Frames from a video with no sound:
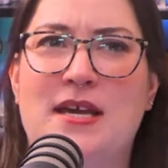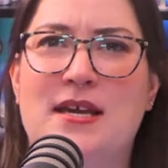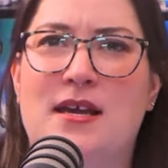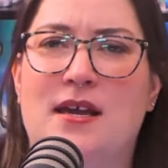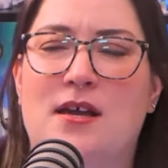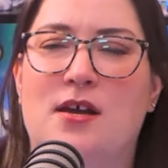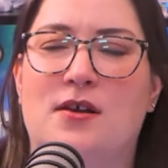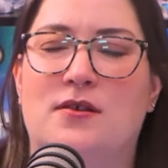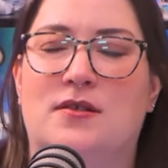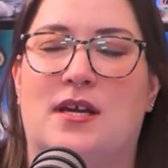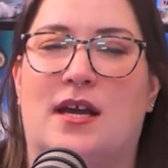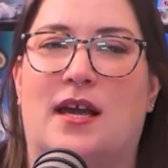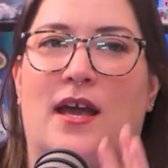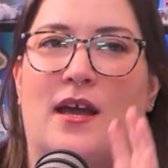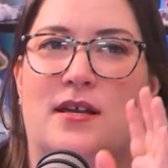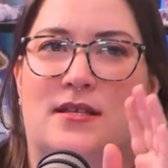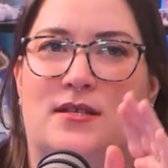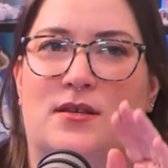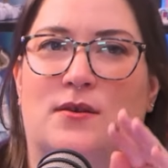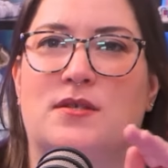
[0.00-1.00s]
he, mitzvah.
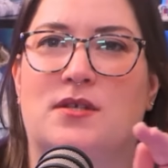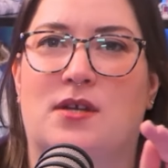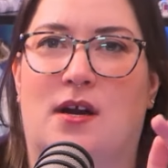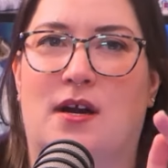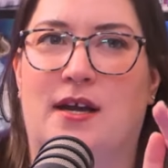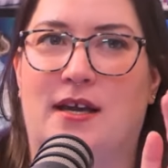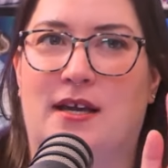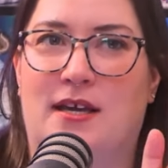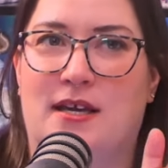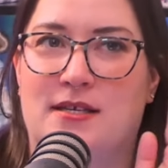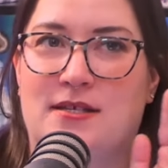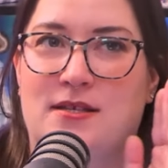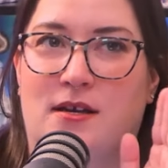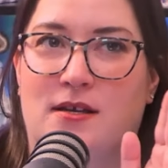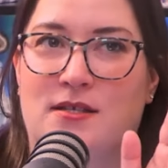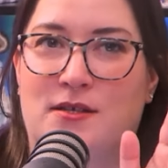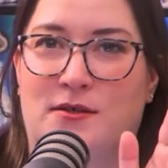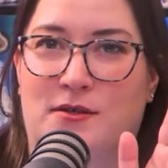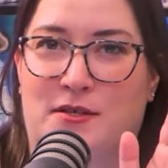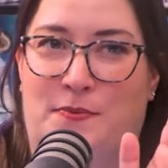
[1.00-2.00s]
Okay, so sorry, he's
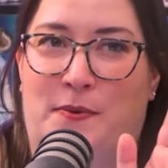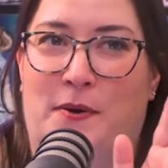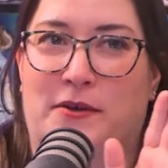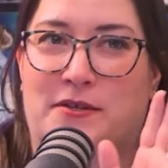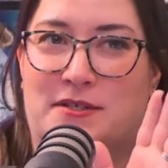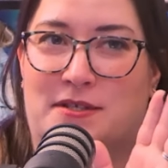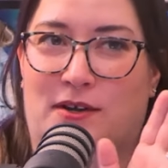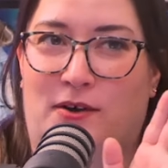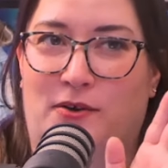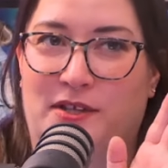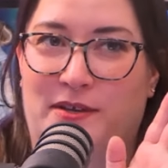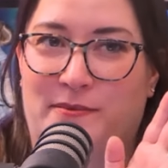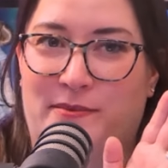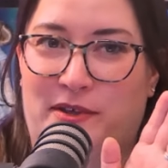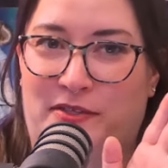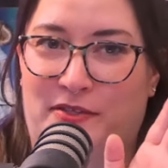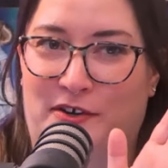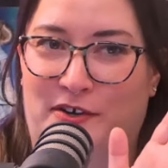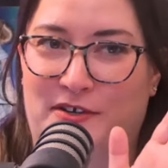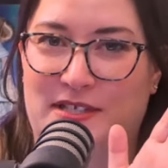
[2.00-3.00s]
also supposed to only be
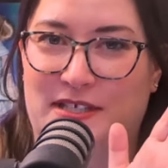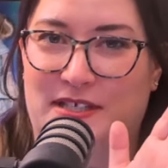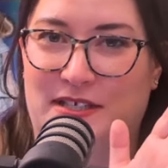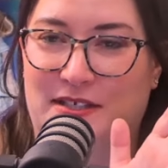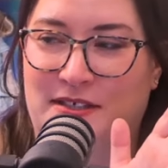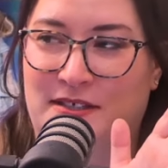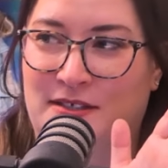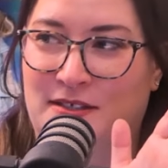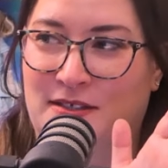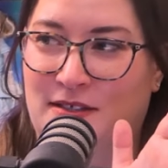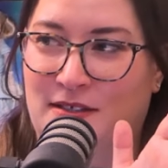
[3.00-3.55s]
thirteen.